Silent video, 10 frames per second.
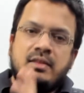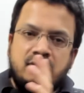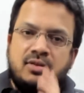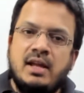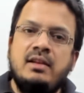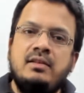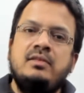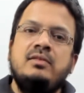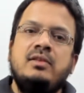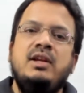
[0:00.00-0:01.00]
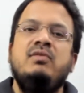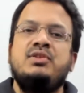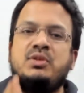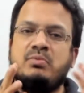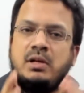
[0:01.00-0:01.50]
Then
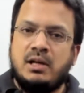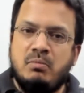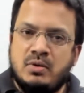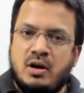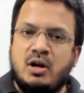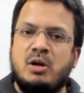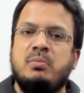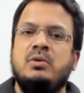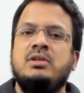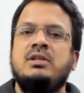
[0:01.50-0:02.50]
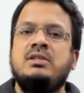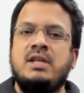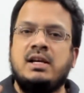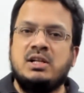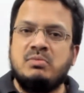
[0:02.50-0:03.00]
investors will come, entrepreneurs, risk
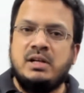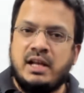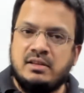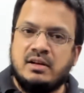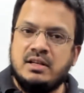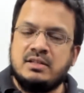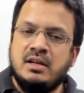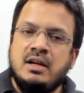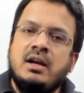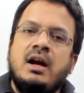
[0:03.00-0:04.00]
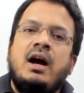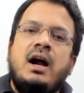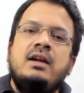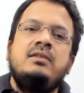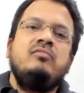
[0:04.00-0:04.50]
takers will take the risk,
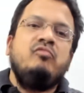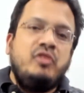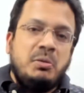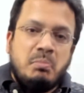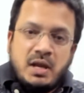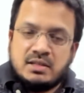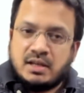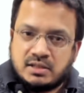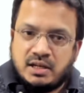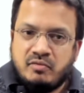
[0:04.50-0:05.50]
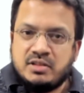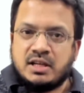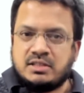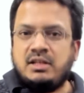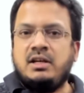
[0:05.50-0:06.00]
and we may succeed. We
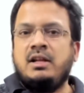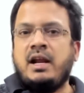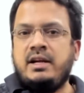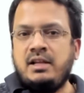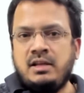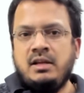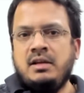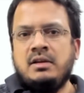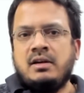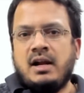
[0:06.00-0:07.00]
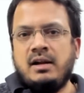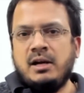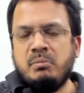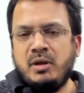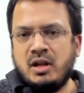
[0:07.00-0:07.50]
succeeded in IT. And
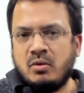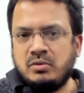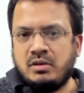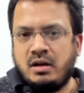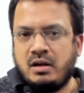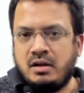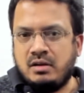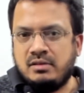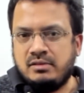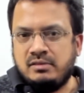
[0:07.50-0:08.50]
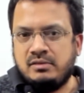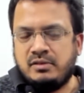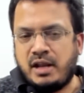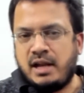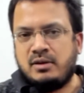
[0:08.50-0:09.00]
let me now
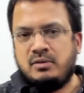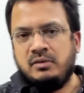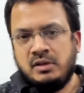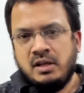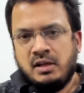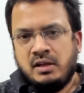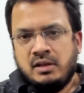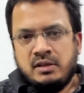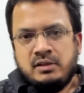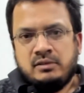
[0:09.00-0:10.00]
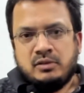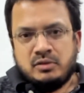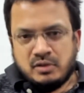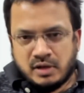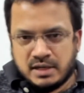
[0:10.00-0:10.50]
take
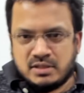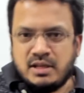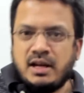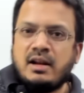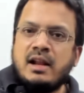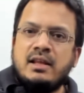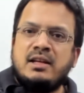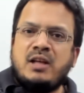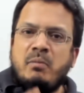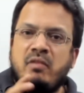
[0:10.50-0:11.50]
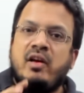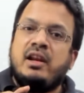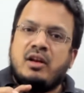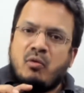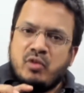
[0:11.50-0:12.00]
Let's see at other example where
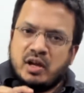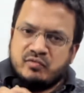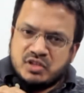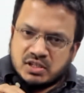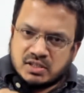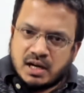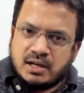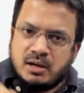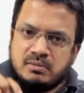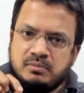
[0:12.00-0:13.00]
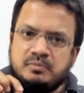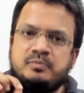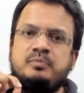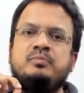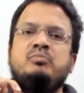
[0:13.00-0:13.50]
now we have just started
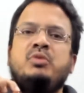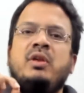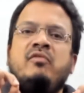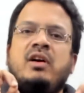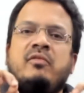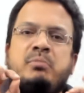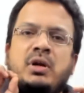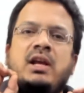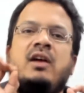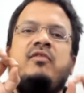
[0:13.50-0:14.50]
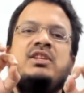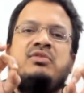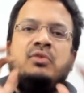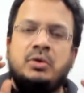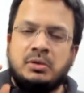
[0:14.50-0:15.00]
putting our first
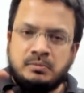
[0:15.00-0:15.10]
foot.